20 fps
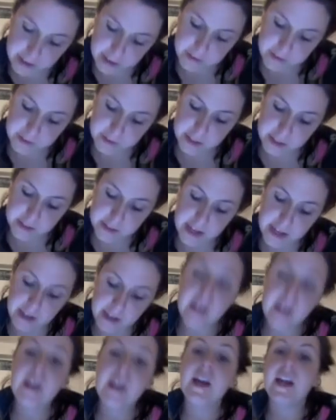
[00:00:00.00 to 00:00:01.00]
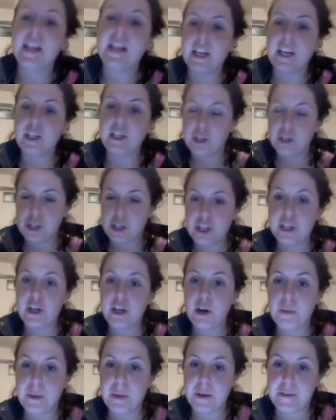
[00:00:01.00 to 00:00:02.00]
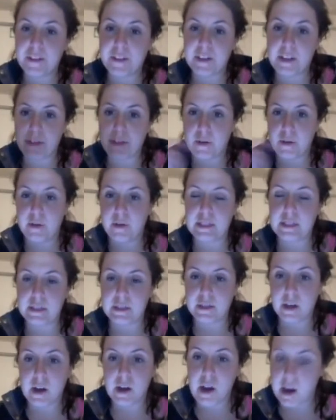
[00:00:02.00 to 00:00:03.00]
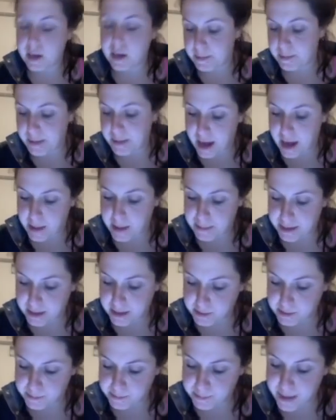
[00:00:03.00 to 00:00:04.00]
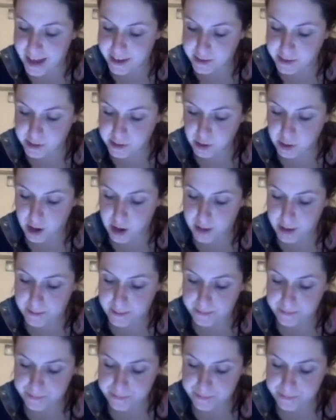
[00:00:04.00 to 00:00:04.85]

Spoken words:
curve looks like. And again, yours should go perfectly through. It's a little hard on my iPad to draw it.